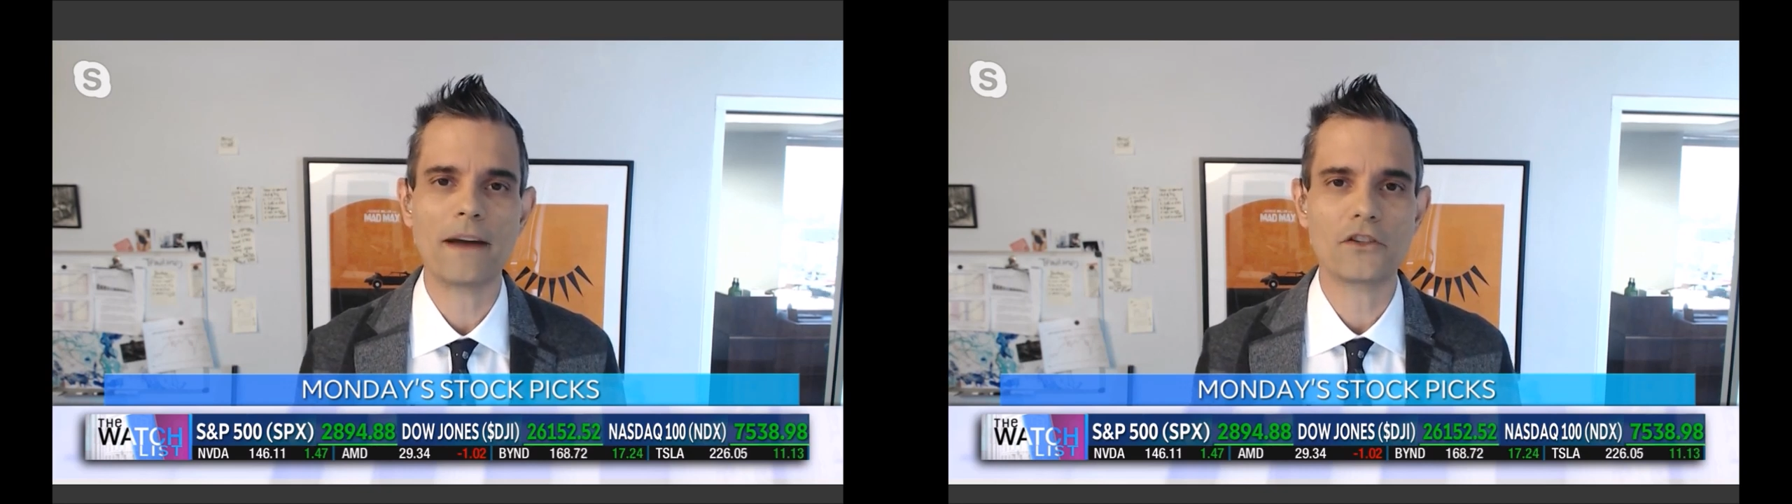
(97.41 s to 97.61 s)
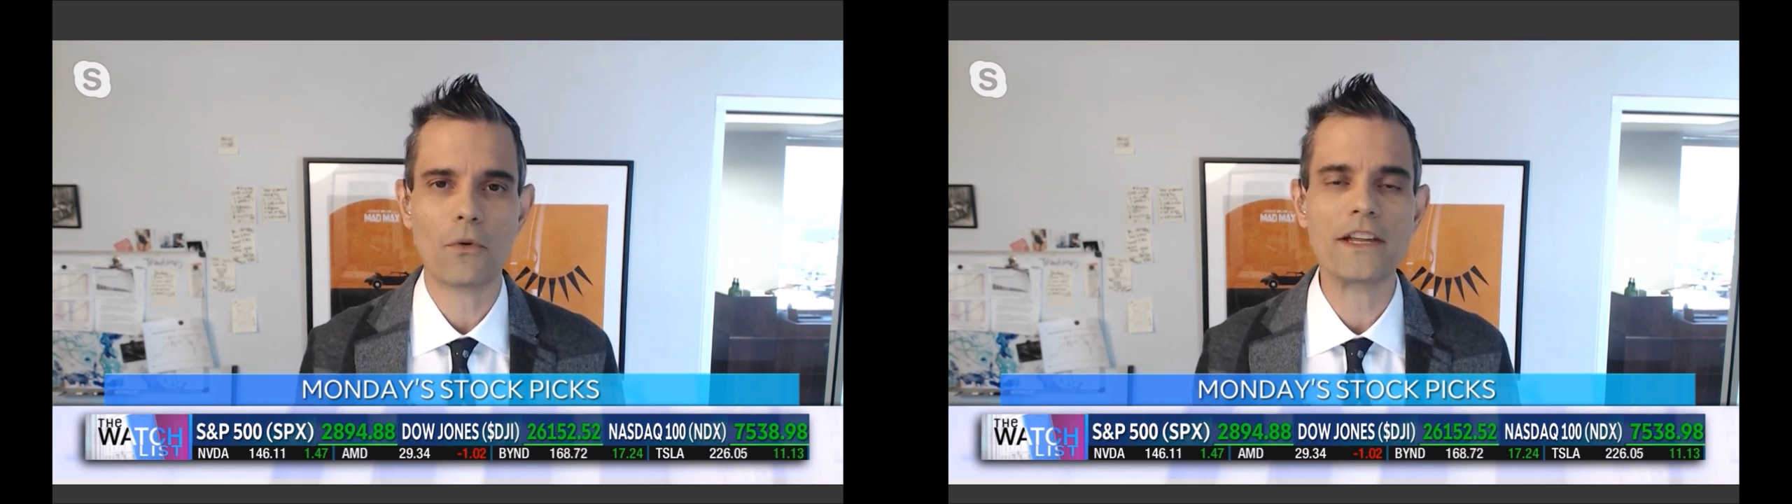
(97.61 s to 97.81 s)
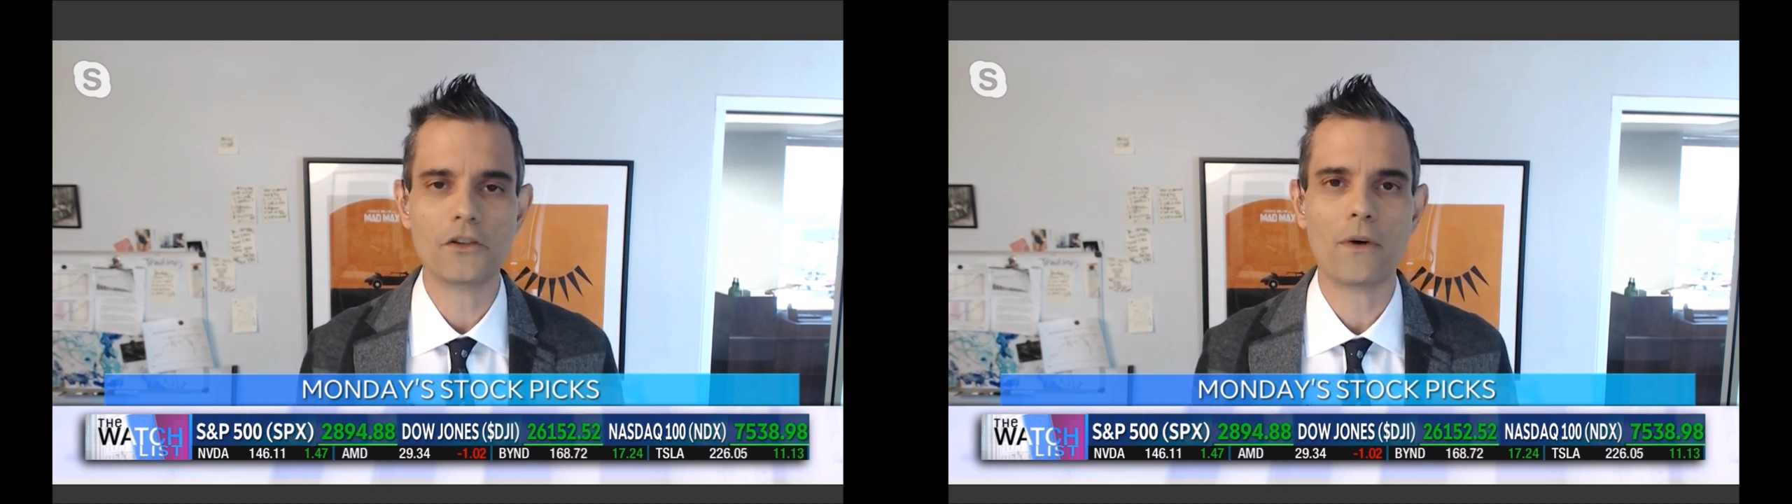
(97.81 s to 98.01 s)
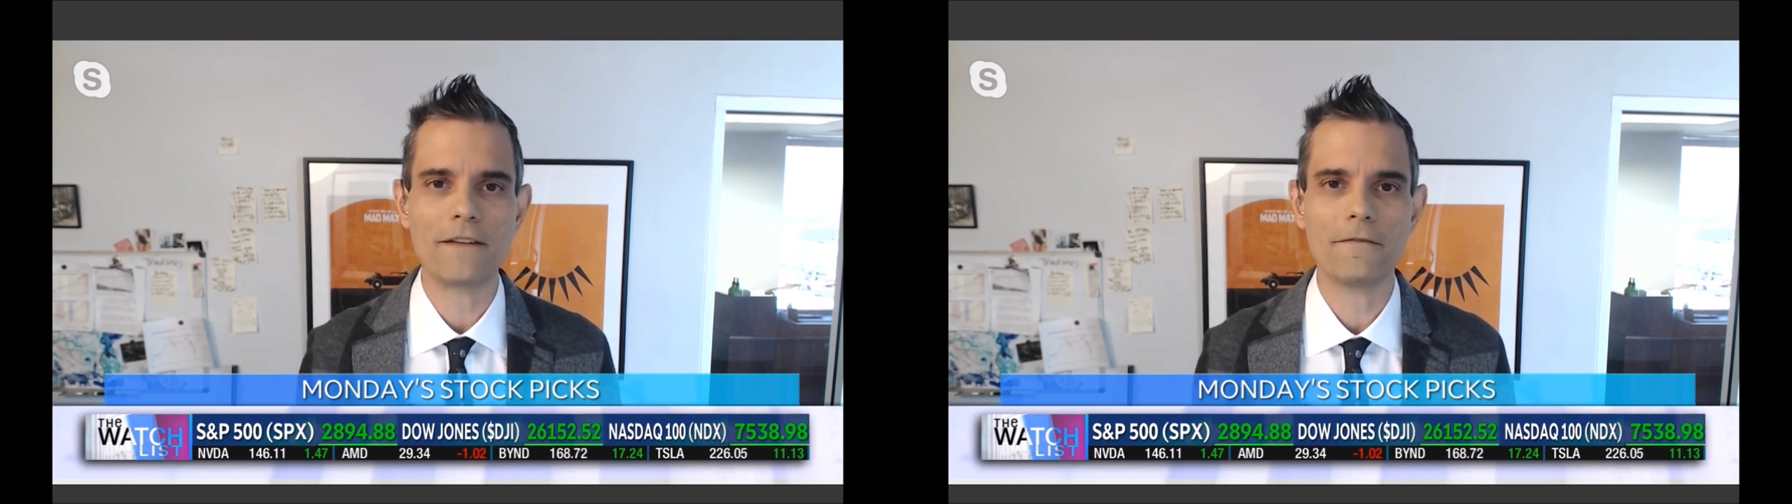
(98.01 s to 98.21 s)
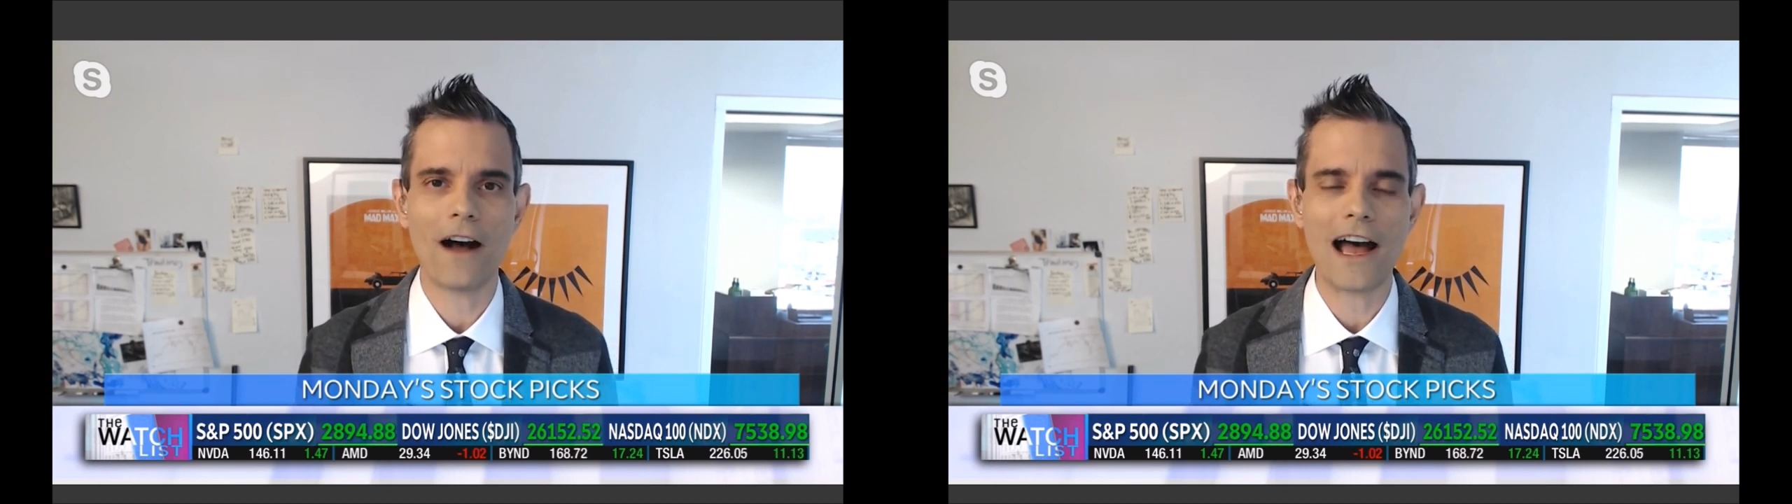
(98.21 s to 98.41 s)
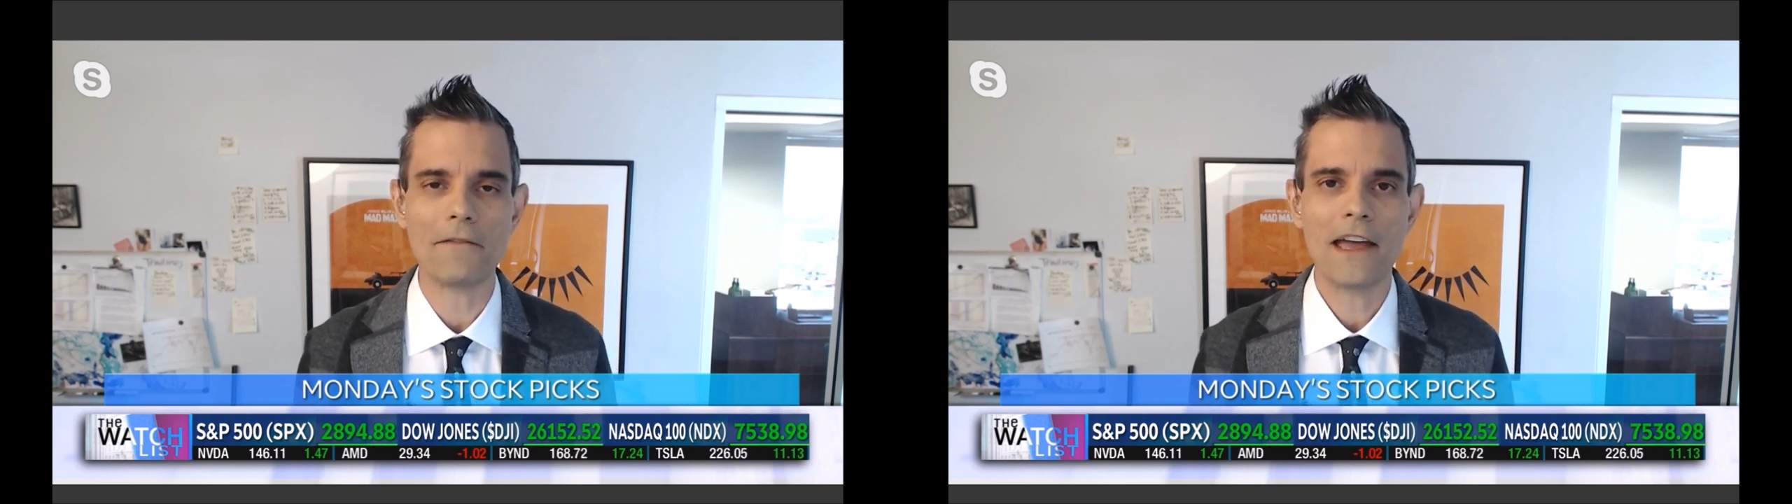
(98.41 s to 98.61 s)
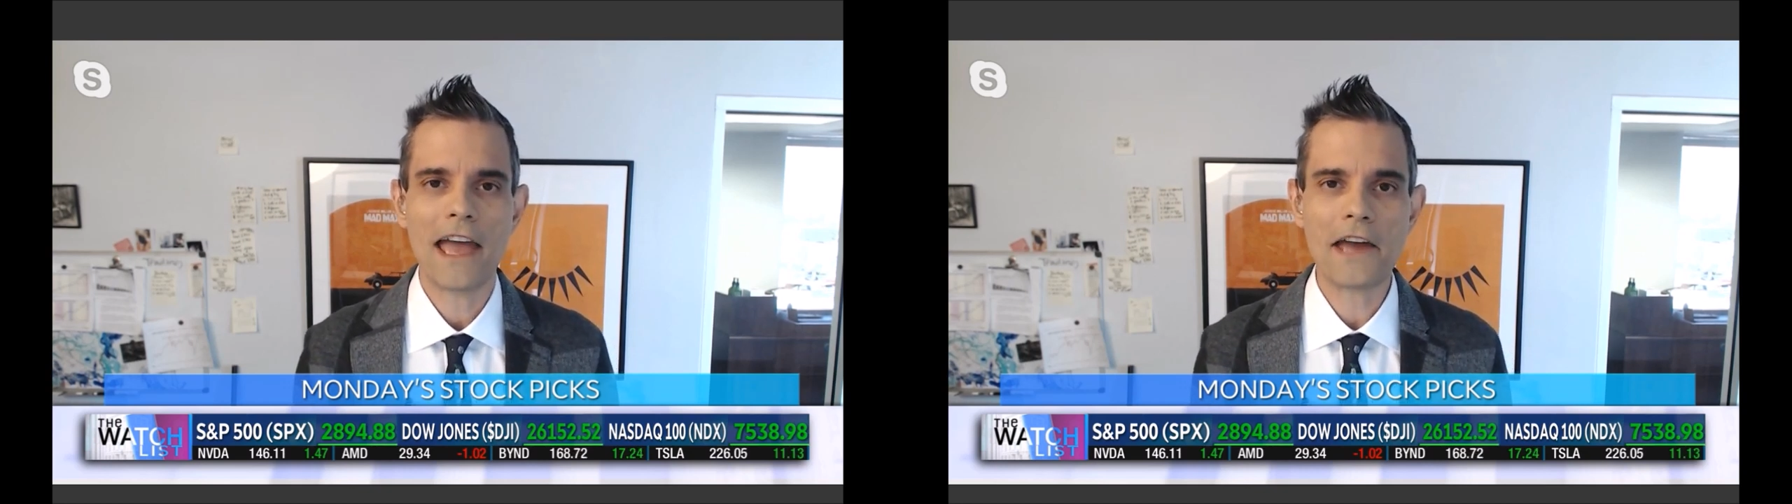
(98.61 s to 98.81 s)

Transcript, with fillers: by 2025.